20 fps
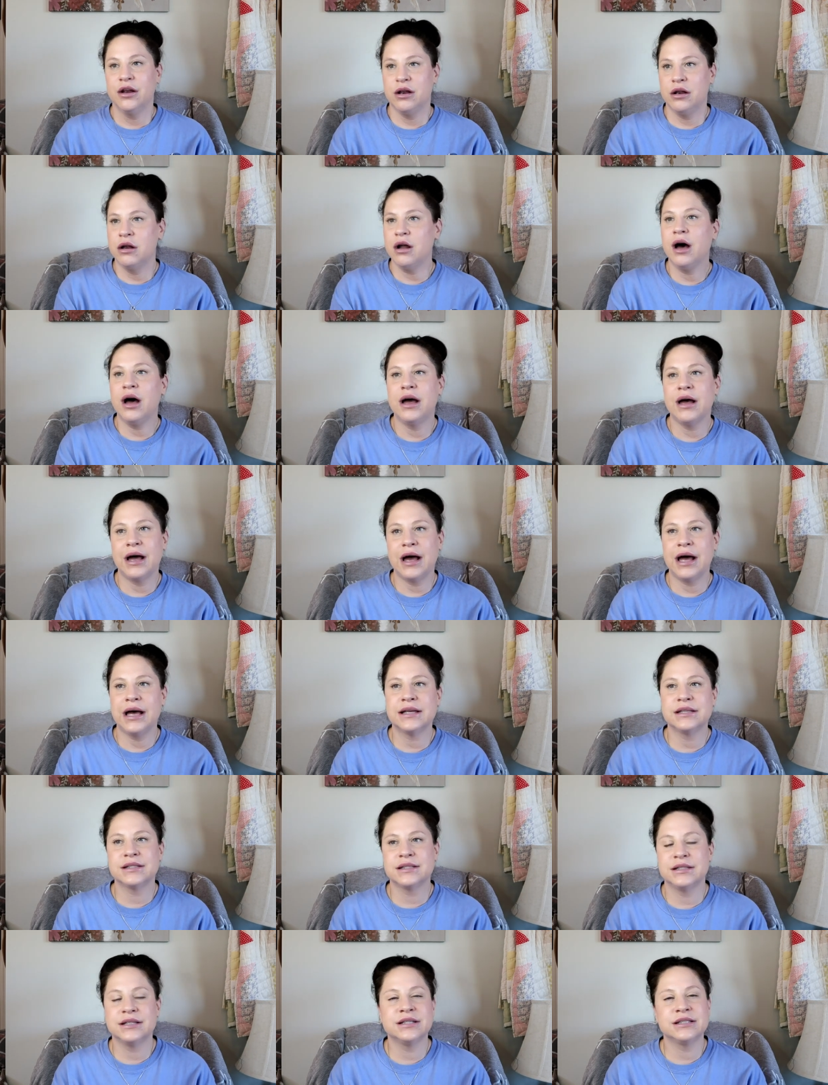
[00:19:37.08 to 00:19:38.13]
not
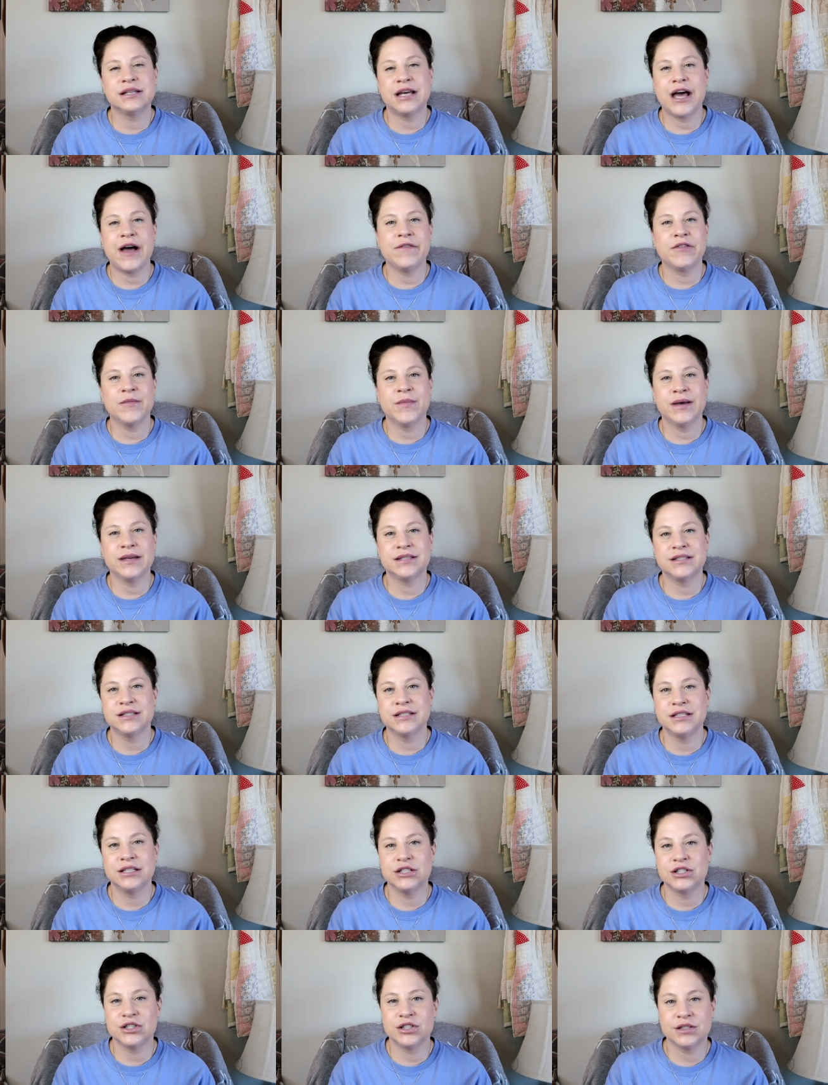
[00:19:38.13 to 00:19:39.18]
has doesn't have the best
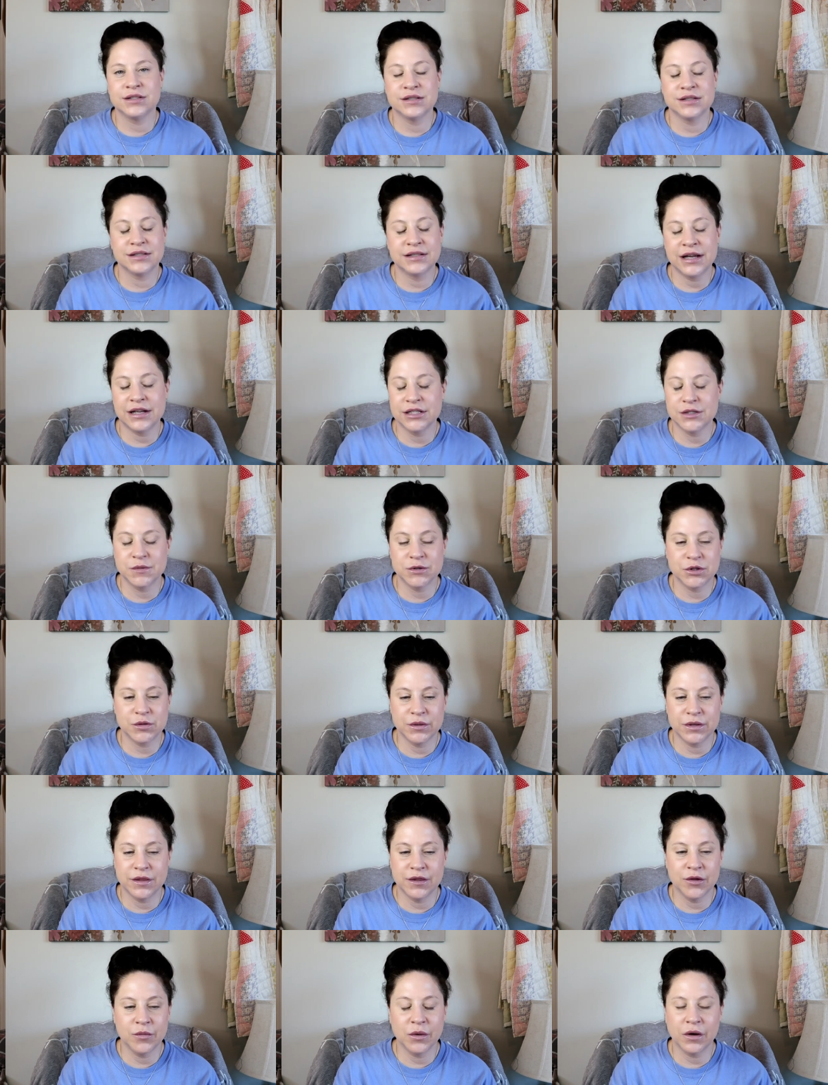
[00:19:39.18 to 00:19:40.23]
intentions, that's
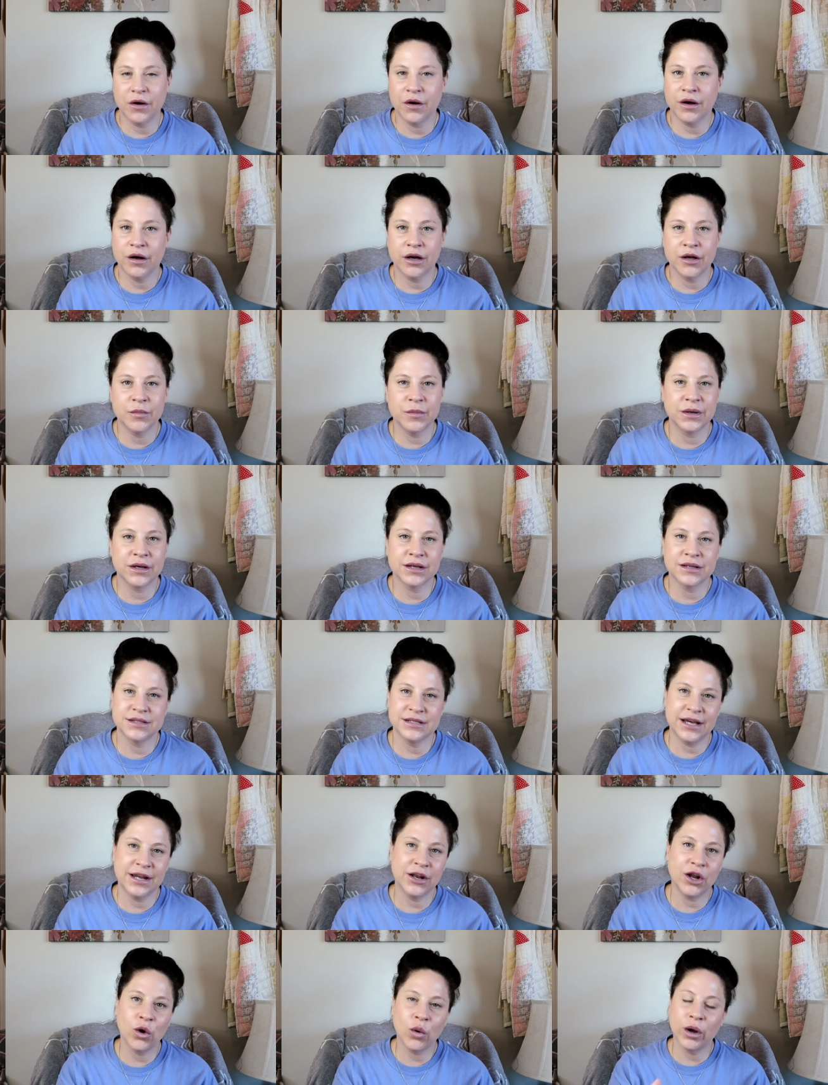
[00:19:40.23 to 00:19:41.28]
between them and God because
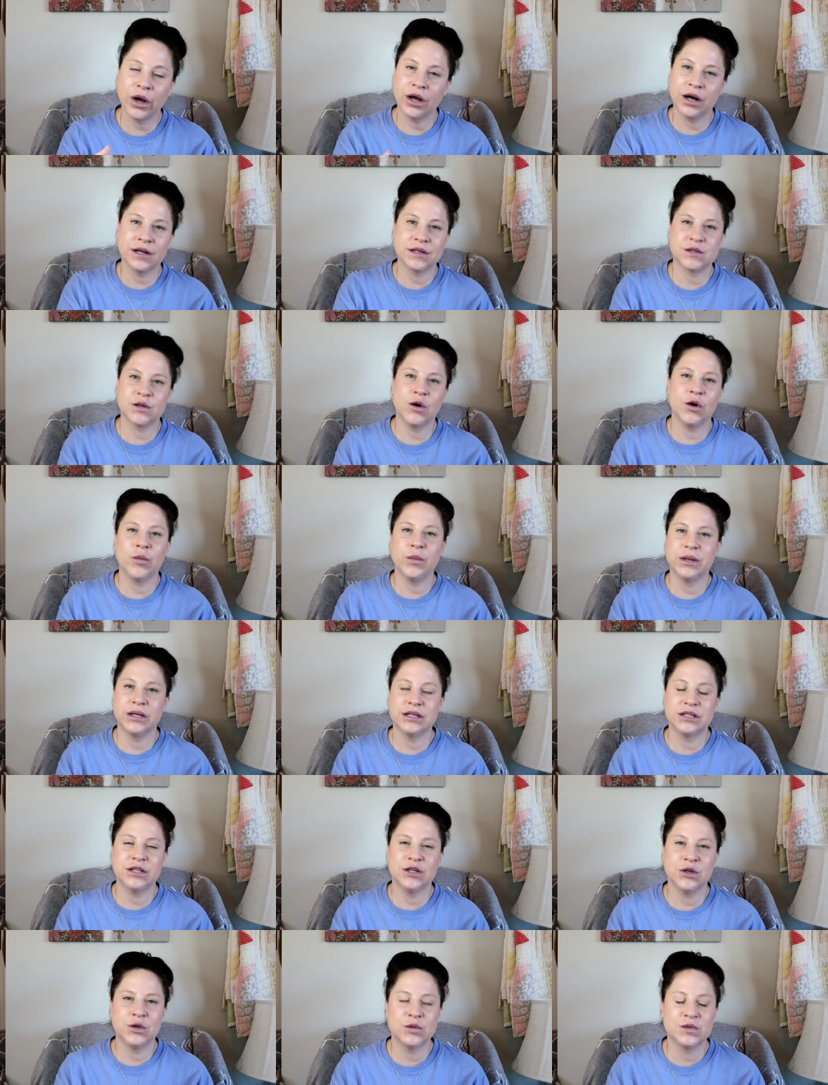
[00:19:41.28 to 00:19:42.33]
I know what God's called me to
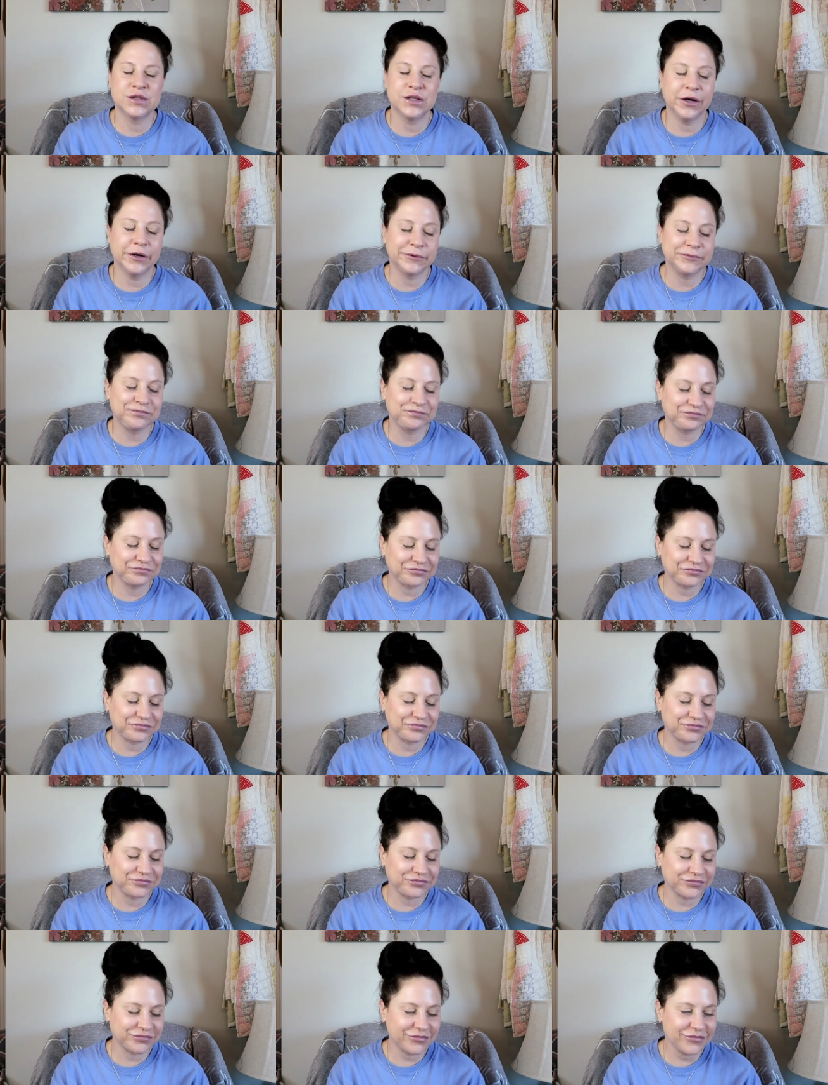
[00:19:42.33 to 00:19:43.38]
do. So
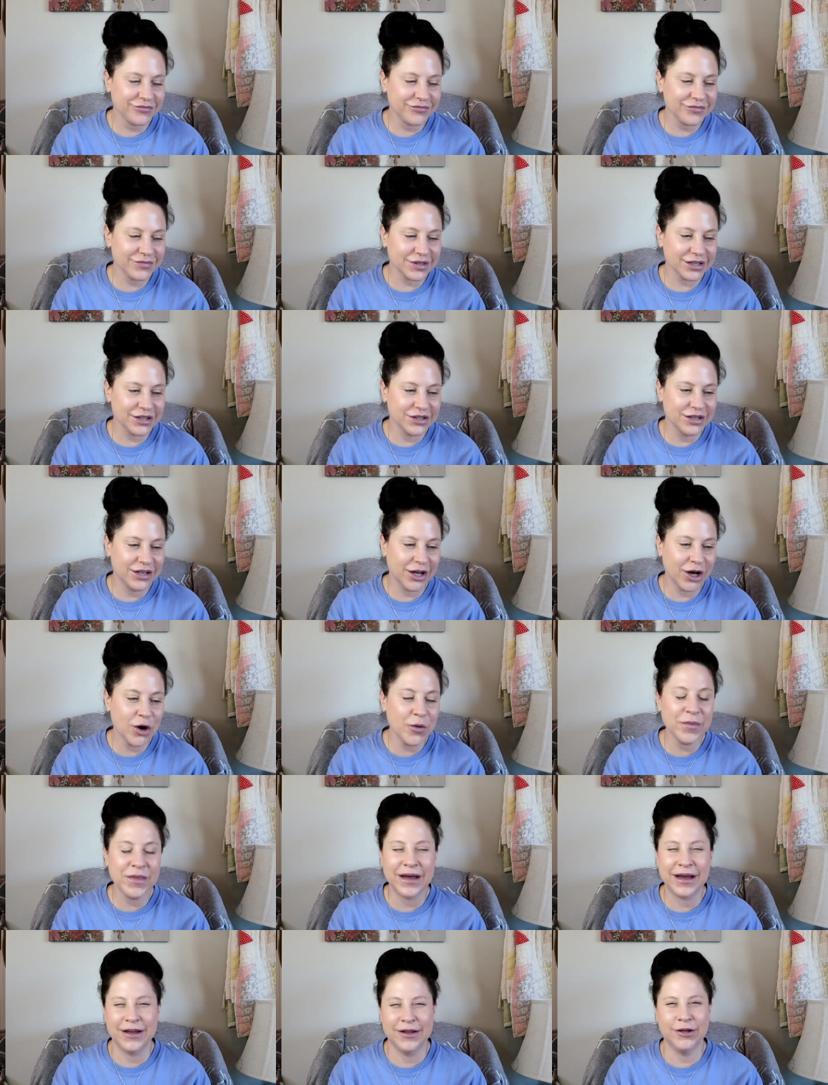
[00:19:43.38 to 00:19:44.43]

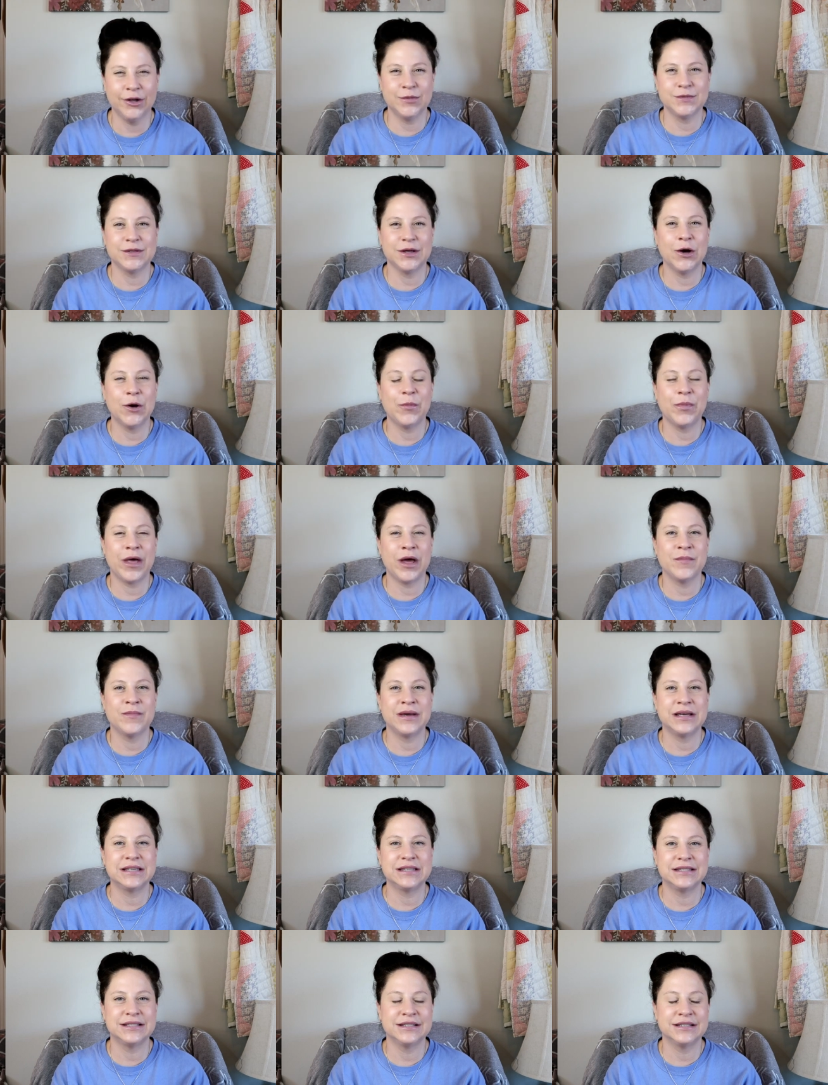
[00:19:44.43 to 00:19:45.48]
hope that helps. I hope that
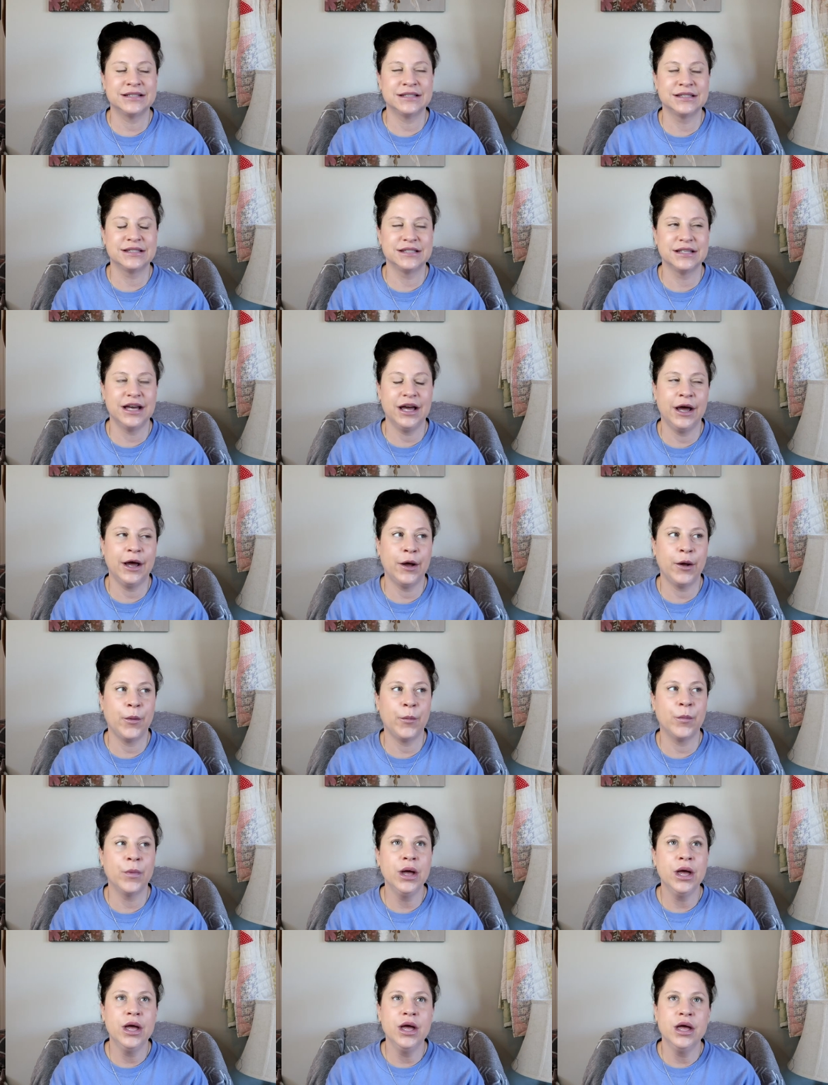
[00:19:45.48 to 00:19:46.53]
makes sense.
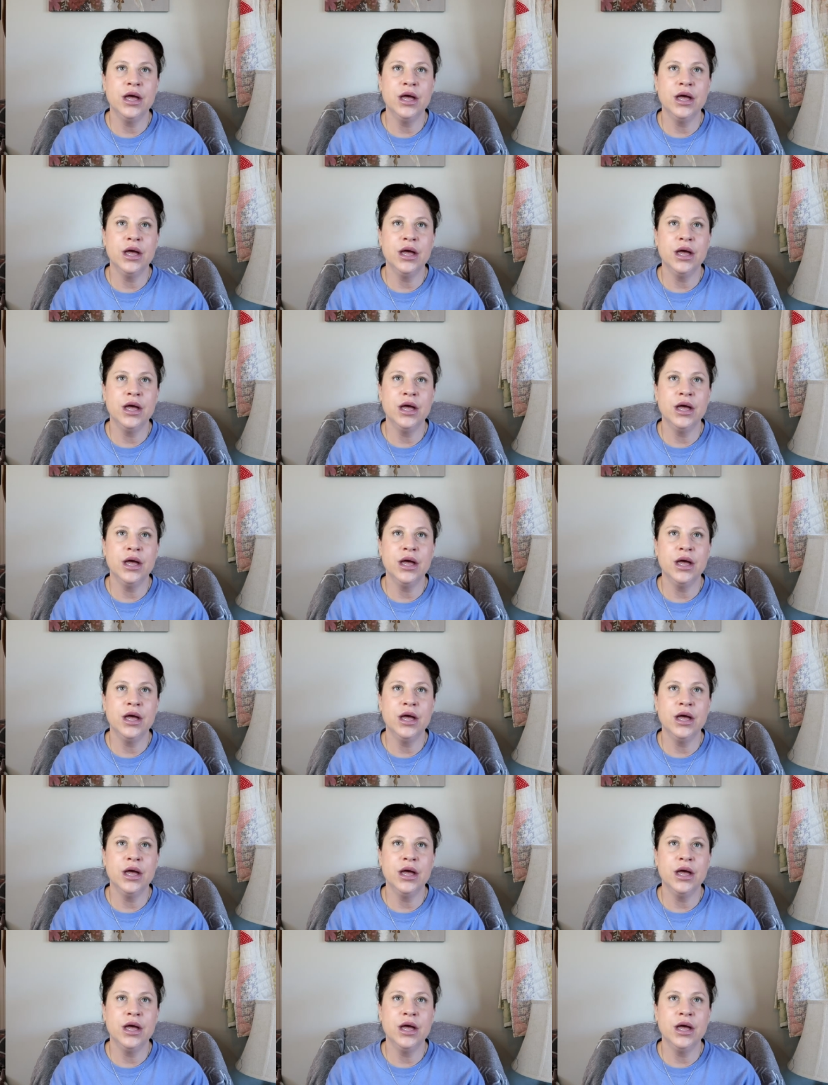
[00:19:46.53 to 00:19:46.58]
Um,